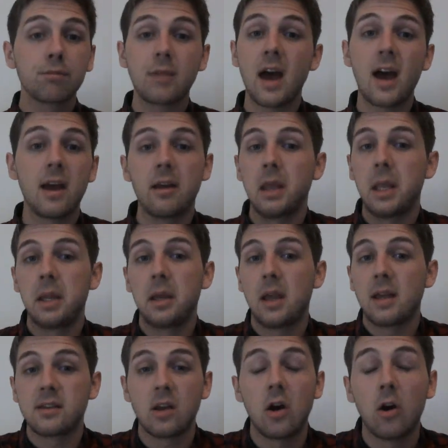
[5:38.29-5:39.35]
That,
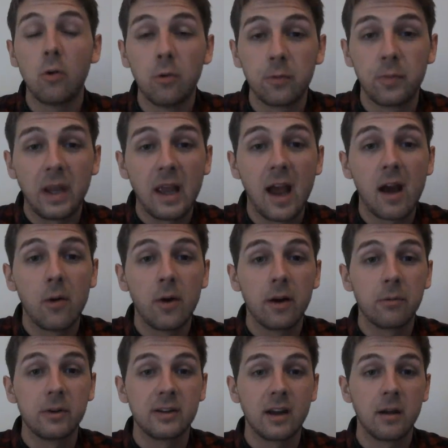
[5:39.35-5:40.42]
as a whole, would be how
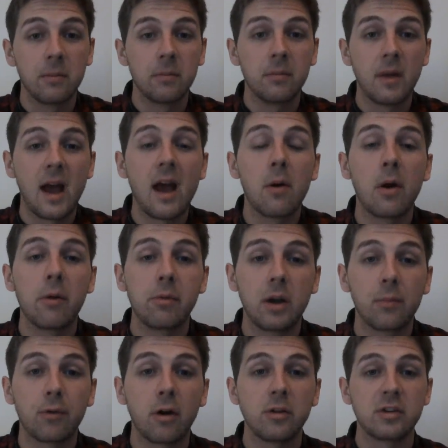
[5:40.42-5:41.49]
I would
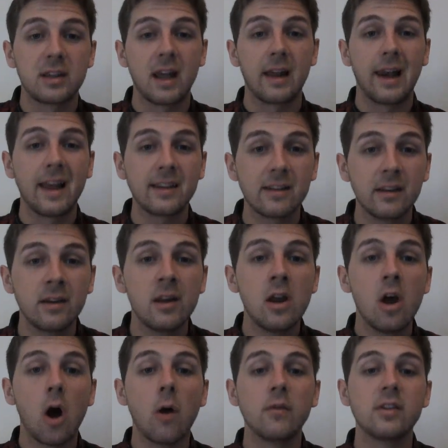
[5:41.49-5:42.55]
approach that lesson.
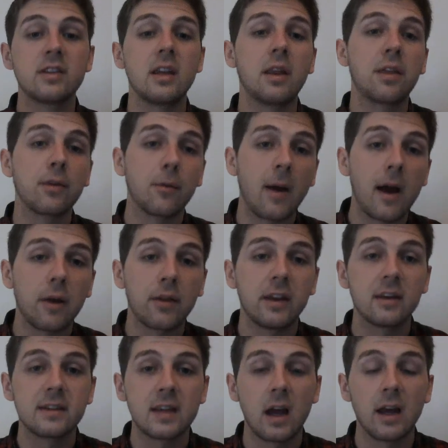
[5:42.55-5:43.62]
Obviously, throughout
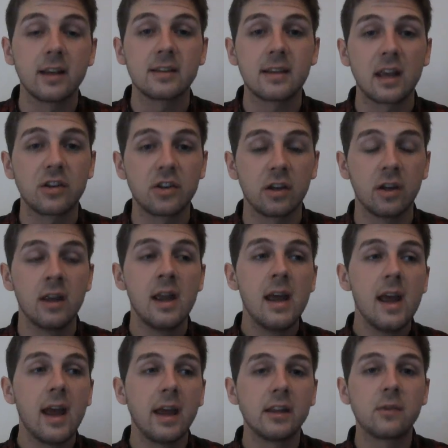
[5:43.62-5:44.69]
the entire session,
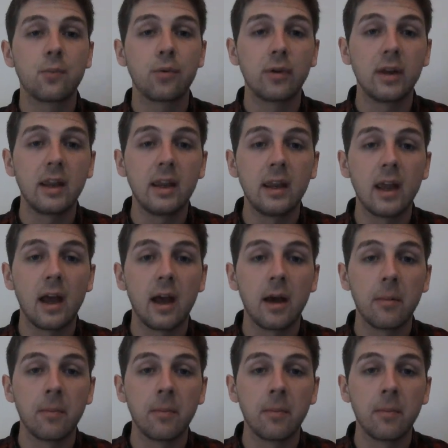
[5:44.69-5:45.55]
it's pretty